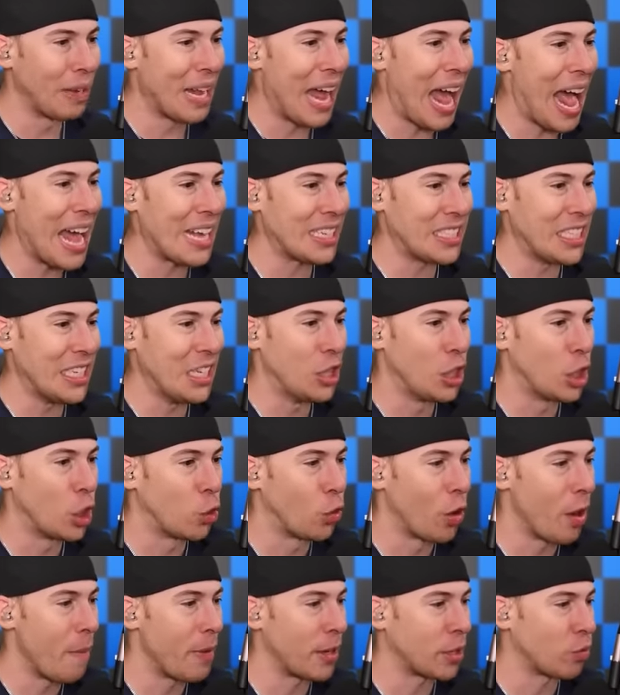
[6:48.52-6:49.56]
blasting in the
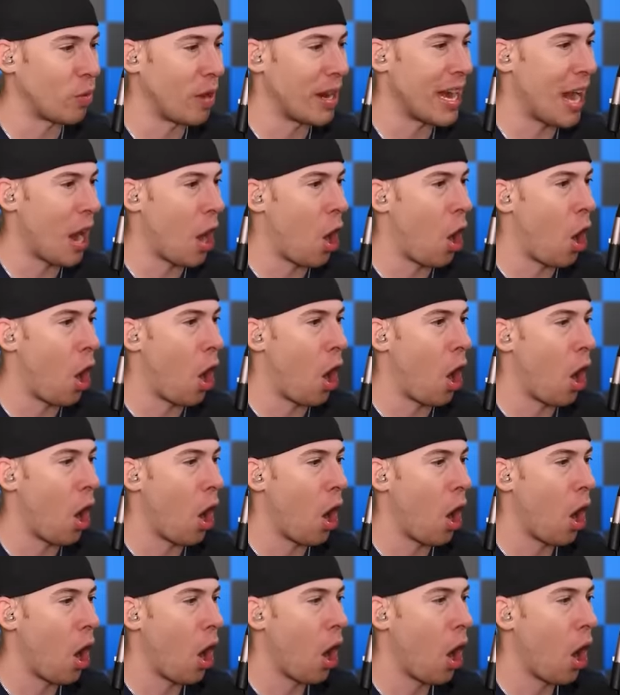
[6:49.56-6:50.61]
Grimace right now. Oh.
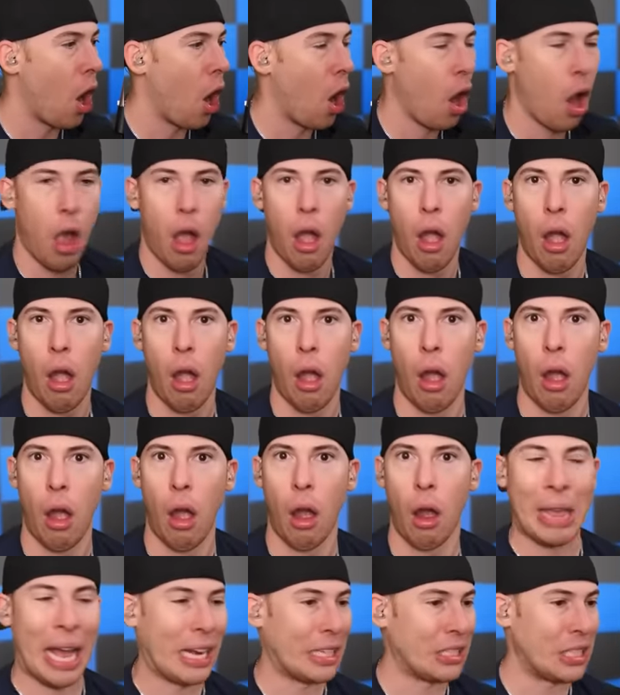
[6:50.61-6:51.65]

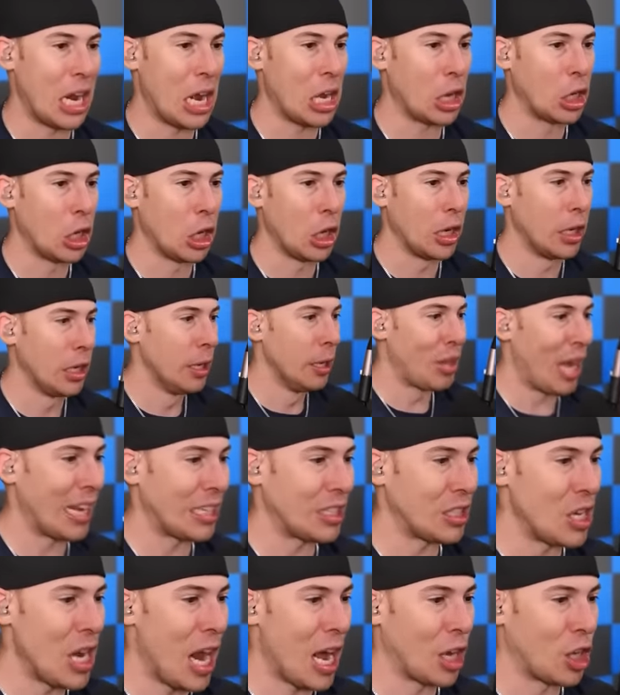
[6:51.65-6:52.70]
That's not good.
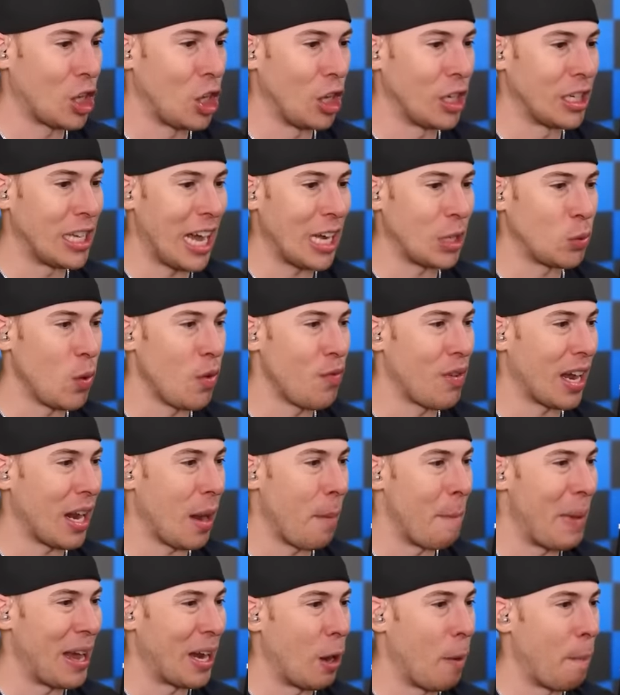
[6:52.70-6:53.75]
That's not good, guys. We've got
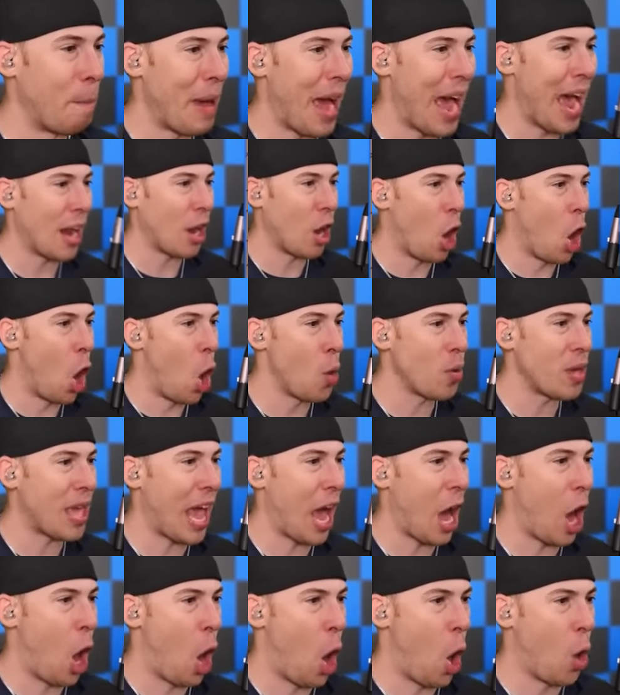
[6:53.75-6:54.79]
a metal bat. Oh,
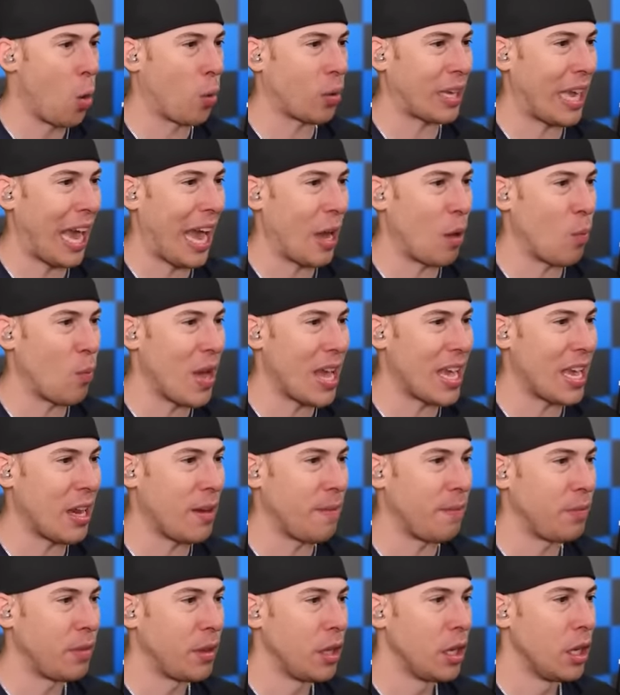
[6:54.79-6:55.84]
yeah. Oh, hey, we
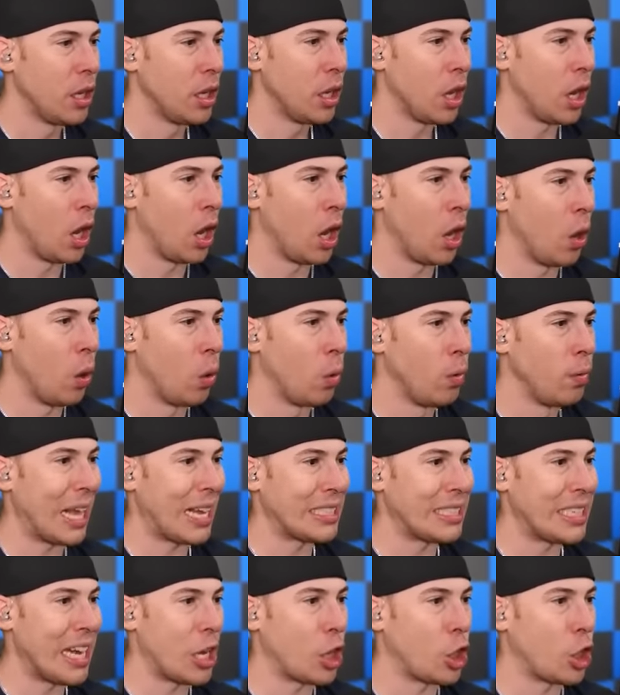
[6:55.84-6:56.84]
can... Uh-oh. That's